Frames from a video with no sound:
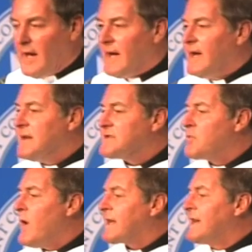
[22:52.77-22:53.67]
It is
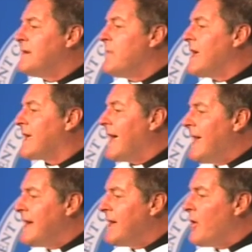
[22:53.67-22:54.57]
what can make
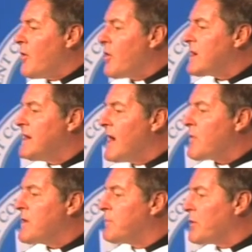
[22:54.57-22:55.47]
any
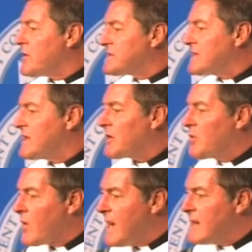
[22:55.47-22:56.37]
ordinary person
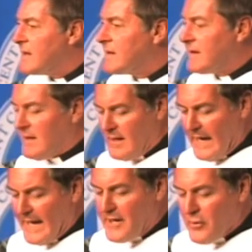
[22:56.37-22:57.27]
great
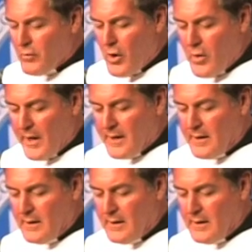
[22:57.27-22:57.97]
and heroic.